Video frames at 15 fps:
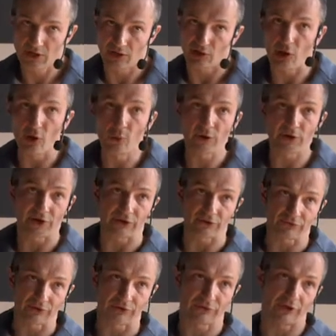lowering
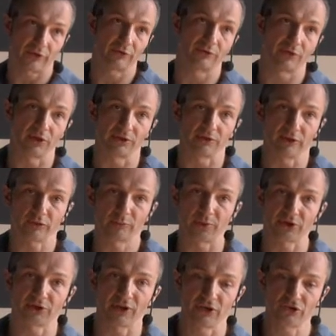these
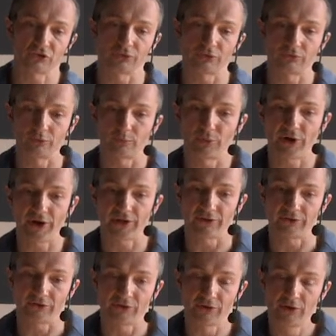expectations to
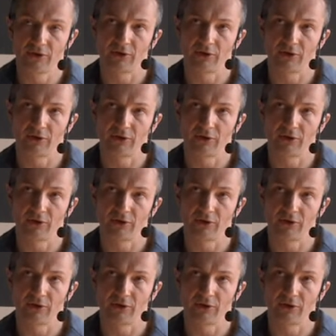brands